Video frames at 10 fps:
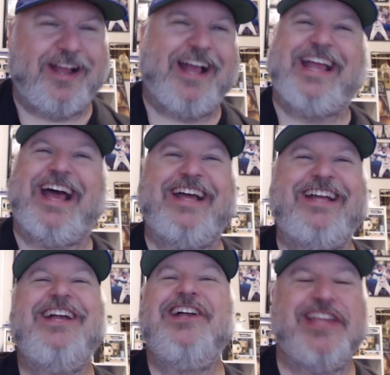
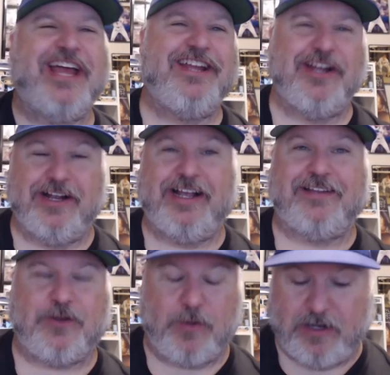That year has
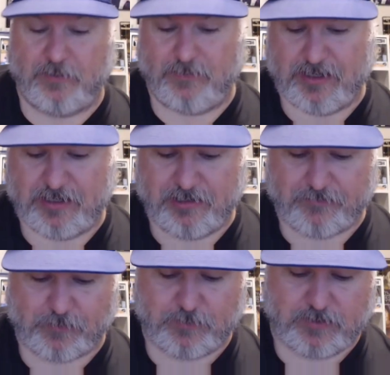quite a bit
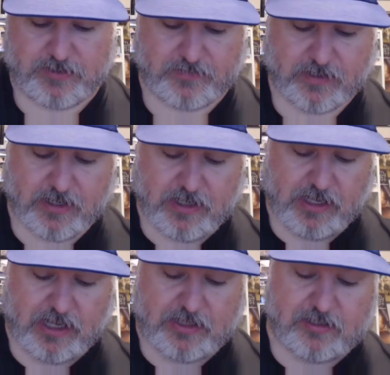different ones.
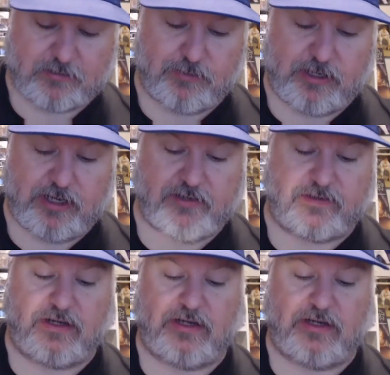This one here is a